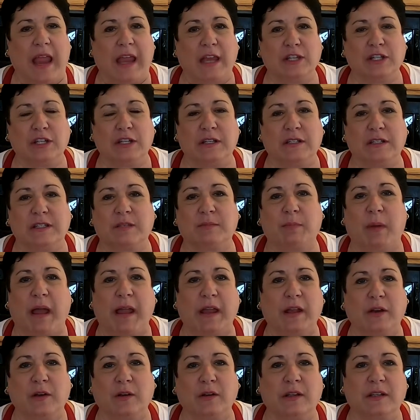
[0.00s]

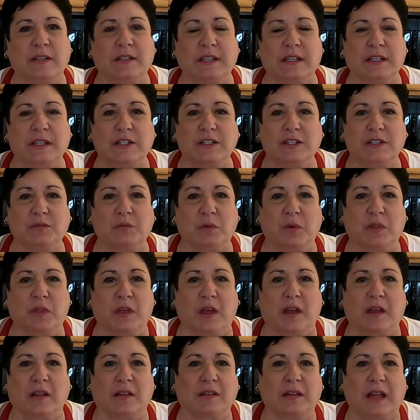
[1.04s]
Asian-inspired dish with
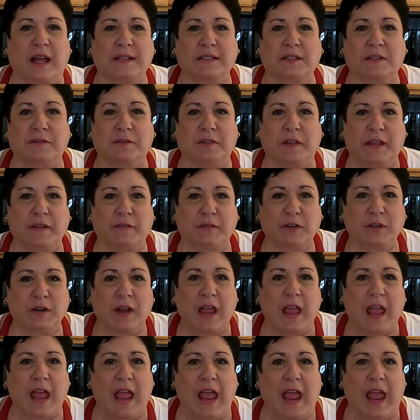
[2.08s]
lots of flavor